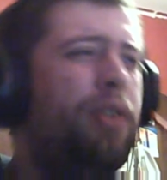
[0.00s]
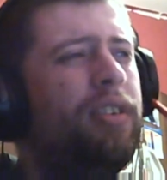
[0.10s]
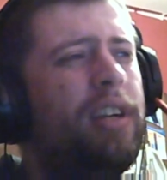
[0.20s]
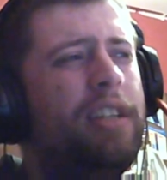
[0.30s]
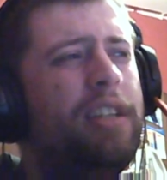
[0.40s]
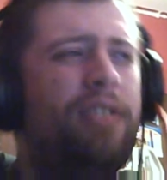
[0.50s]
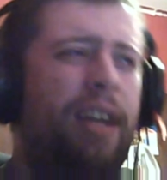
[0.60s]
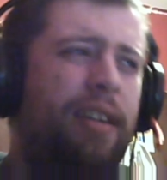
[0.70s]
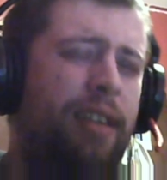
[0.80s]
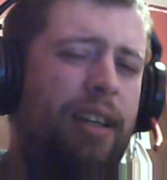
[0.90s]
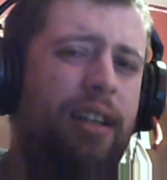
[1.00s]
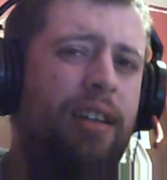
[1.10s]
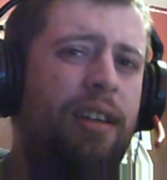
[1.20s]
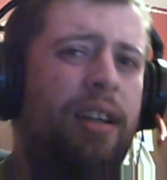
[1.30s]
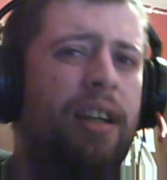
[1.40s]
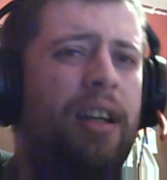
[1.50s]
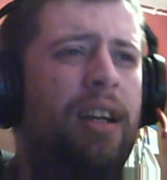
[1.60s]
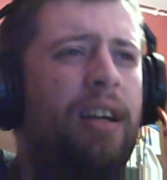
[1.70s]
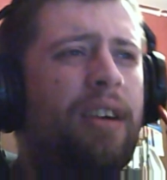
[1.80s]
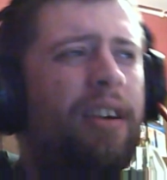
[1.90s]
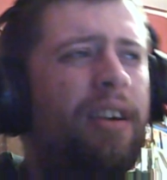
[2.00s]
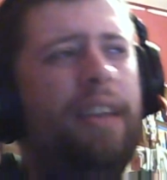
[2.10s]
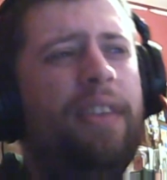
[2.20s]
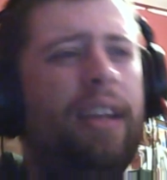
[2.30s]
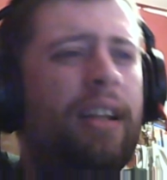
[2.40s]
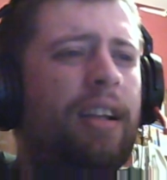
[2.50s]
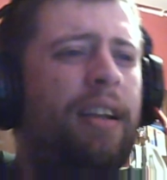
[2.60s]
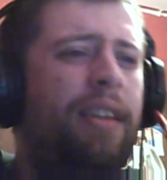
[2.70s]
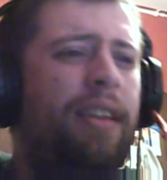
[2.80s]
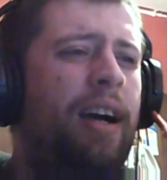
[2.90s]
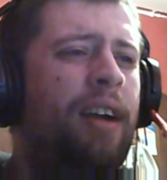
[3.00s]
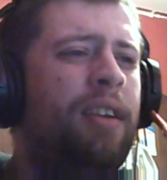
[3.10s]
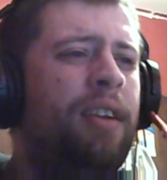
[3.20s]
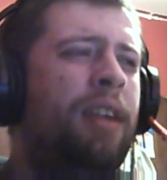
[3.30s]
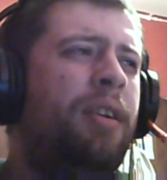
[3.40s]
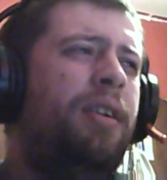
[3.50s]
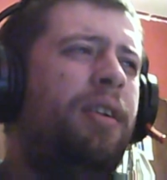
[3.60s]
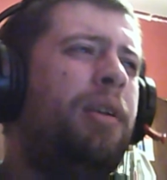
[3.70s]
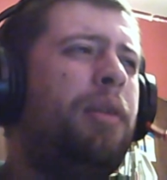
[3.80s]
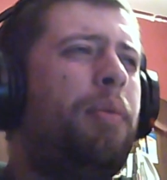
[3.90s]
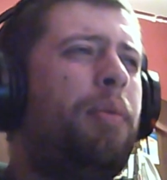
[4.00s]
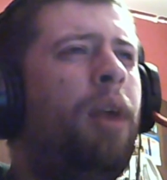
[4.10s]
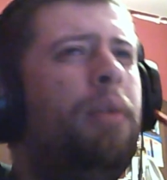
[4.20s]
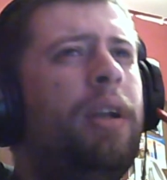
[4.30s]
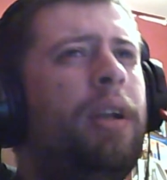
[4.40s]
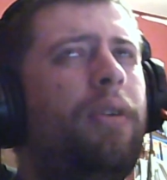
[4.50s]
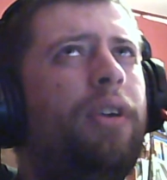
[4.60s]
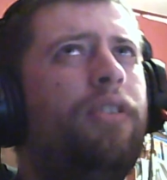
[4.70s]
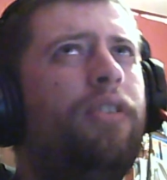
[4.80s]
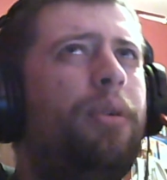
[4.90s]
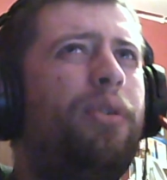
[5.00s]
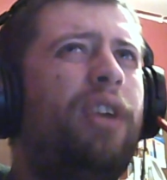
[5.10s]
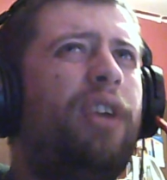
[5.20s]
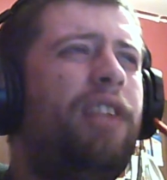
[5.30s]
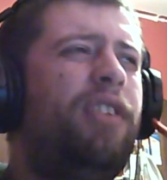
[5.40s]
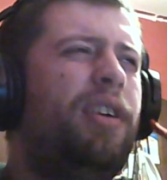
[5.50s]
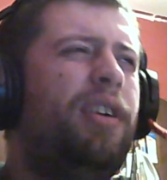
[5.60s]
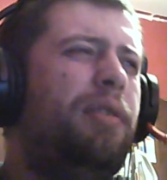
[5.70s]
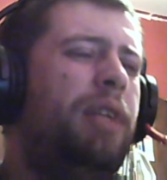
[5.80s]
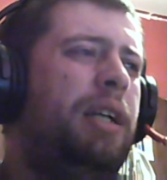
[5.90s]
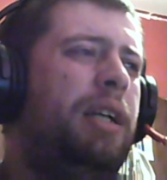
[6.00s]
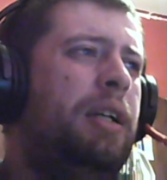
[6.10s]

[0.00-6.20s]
It wasn't the right setting or anything like that. I know that what they were probably going for was kind of a